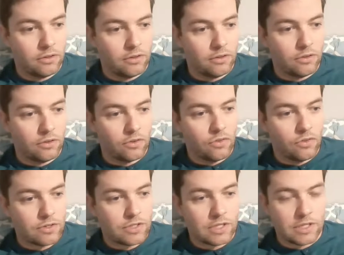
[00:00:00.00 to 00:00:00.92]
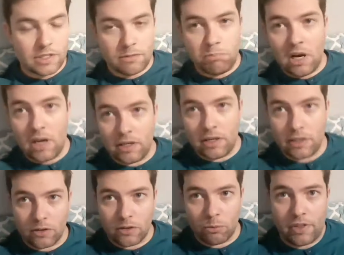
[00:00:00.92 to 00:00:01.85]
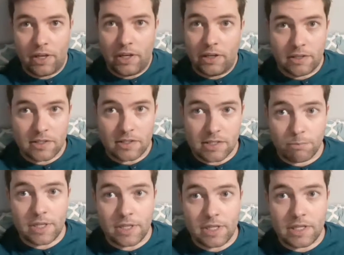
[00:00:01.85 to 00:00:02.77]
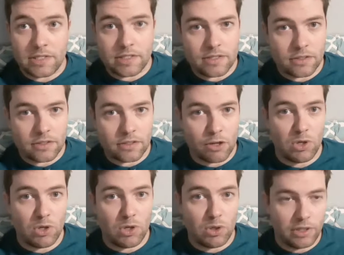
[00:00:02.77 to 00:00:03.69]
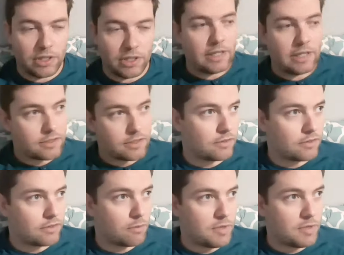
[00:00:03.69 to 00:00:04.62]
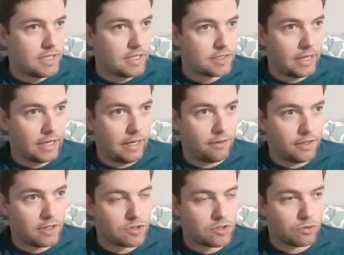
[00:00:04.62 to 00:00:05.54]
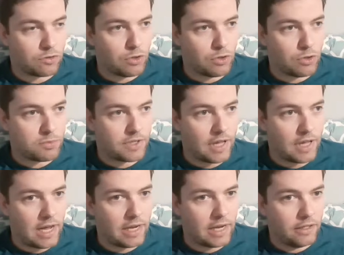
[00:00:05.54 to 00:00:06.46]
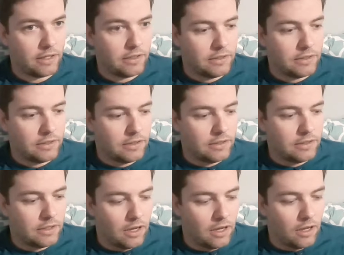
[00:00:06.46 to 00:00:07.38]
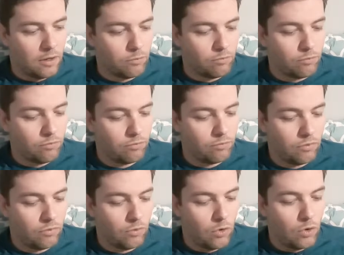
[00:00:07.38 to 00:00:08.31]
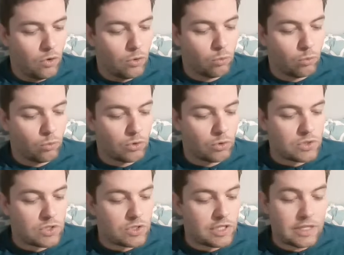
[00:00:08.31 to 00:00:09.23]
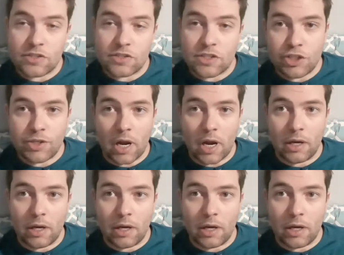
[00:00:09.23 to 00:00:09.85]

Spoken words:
there's this bug within some of these communities, some of these atheist groups that um, seeks to